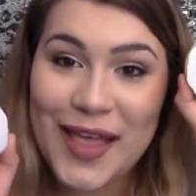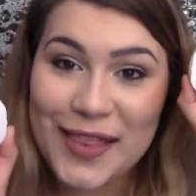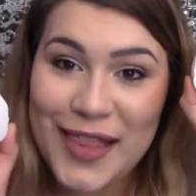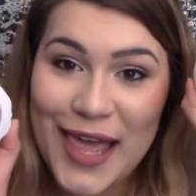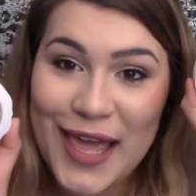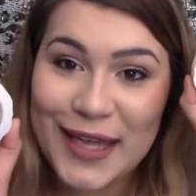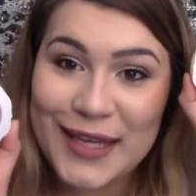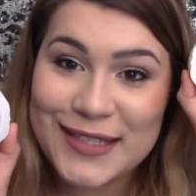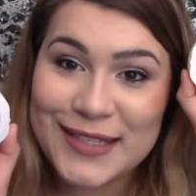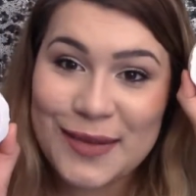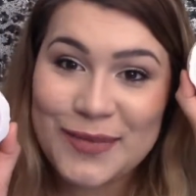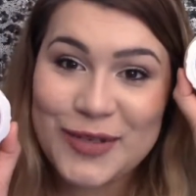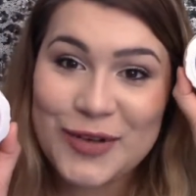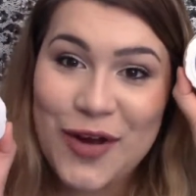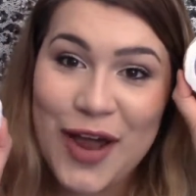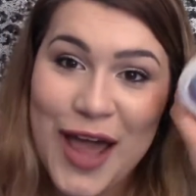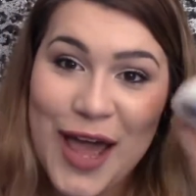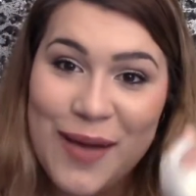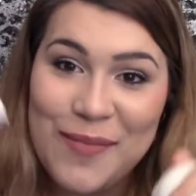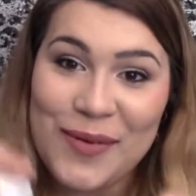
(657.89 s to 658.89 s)
like,
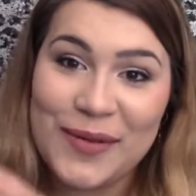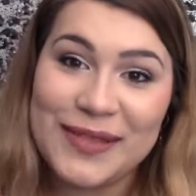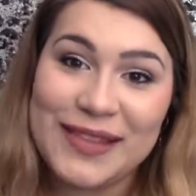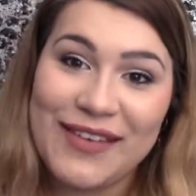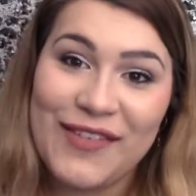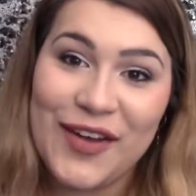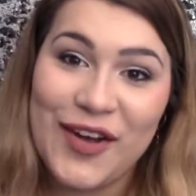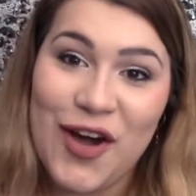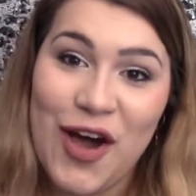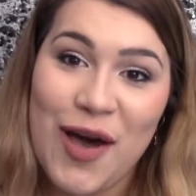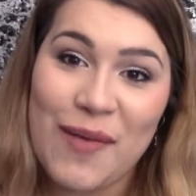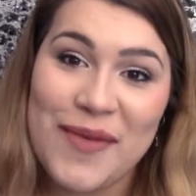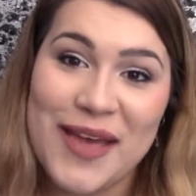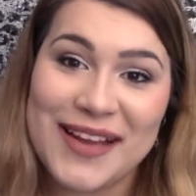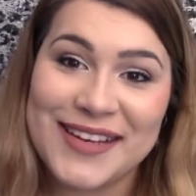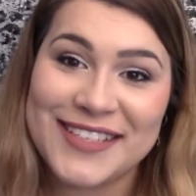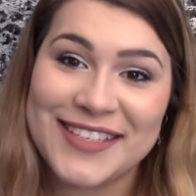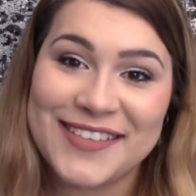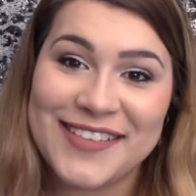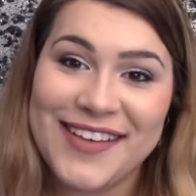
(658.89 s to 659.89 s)
subscribe, leave a
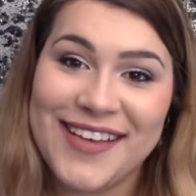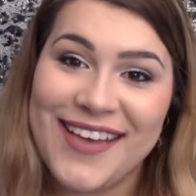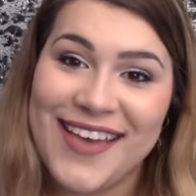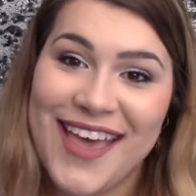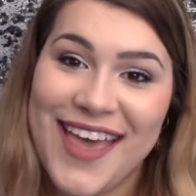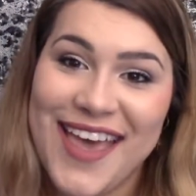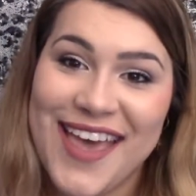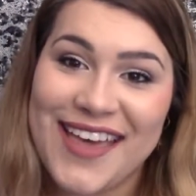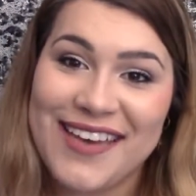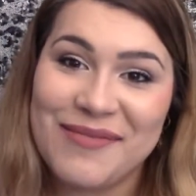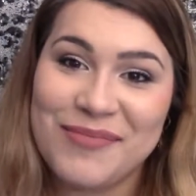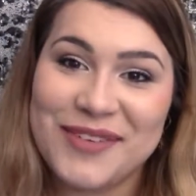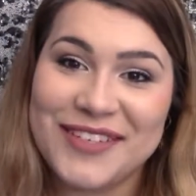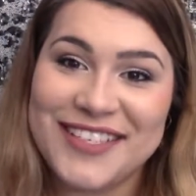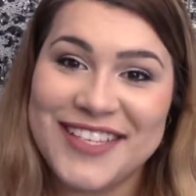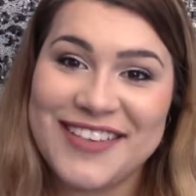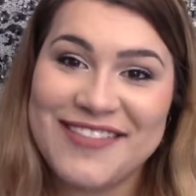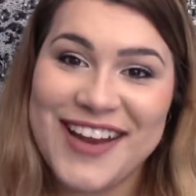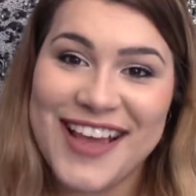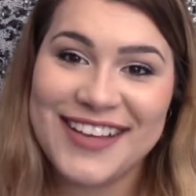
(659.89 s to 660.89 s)
comment, and we'll
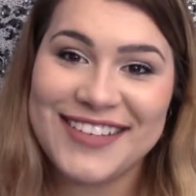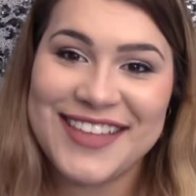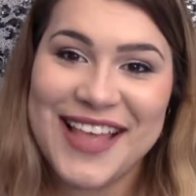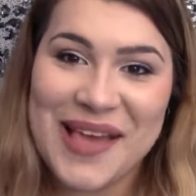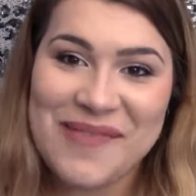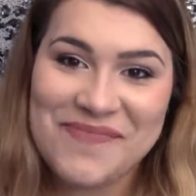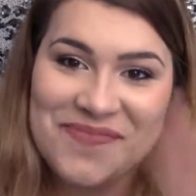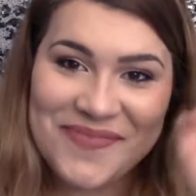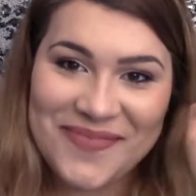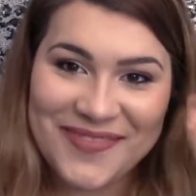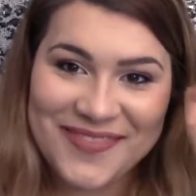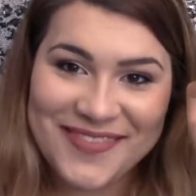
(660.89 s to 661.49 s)
see you next time.